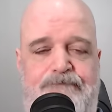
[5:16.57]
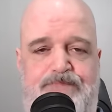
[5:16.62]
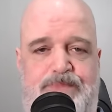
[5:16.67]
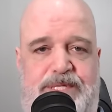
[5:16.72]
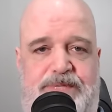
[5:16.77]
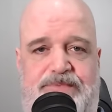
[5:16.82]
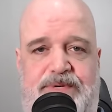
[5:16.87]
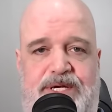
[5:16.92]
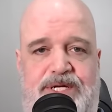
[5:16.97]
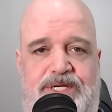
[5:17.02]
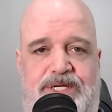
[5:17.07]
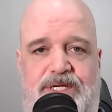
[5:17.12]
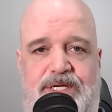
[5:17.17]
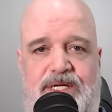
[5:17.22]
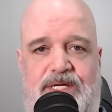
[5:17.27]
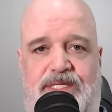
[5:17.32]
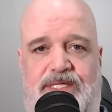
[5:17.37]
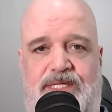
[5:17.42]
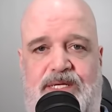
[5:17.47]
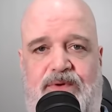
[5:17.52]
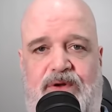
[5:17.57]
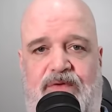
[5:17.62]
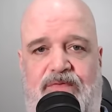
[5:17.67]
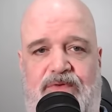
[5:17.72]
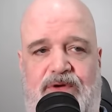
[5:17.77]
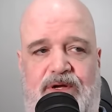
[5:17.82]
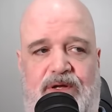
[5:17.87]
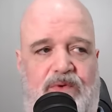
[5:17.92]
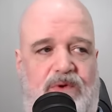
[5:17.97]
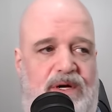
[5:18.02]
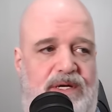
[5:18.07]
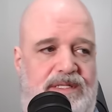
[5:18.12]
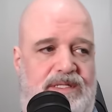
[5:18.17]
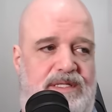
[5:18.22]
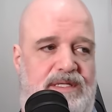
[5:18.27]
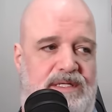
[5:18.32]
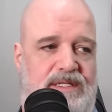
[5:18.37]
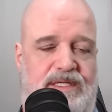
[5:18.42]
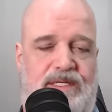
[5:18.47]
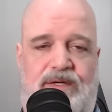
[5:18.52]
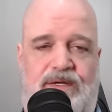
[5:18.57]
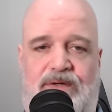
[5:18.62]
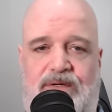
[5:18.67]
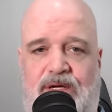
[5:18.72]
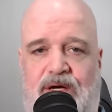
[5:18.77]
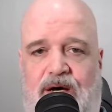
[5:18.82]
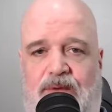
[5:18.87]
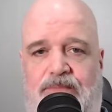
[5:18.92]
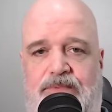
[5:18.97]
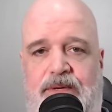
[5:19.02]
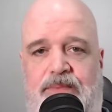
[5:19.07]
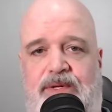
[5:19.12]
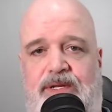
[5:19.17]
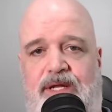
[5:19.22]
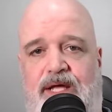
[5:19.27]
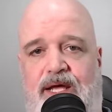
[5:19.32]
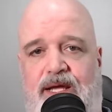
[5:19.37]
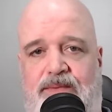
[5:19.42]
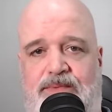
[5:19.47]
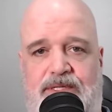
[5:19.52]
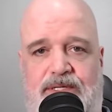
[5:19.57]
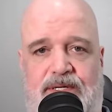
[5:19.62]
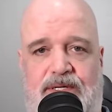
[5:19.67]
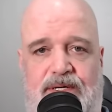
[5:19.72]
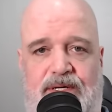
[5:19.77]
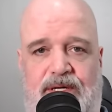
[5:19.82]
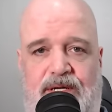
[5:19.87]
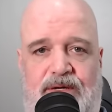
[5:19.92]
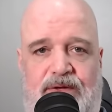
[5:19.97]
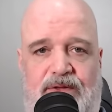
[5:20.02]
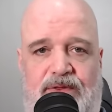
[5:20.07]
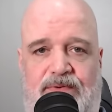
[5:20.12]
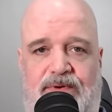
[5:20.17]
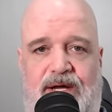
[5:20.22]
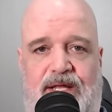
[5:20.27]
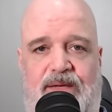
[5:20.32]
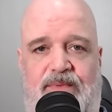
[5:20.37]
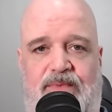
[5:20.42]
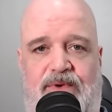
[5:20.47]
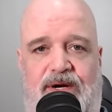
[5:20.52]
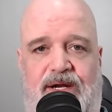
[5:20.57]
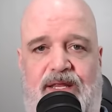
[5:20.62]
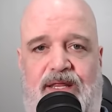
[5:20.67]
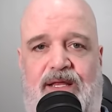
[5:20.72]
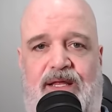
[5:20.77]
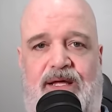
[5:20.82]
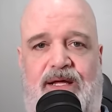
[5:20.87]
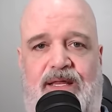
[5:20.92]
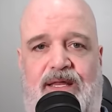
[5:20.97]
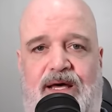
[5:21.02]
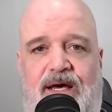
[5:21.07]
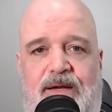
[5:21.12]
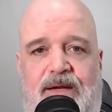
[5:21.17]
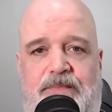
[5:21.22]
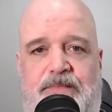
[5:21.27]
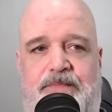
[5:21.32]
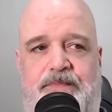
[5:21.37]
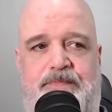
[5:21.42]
speech and you can say whatever you want as long as you don't call people names or, you know, threaten them or anything like that.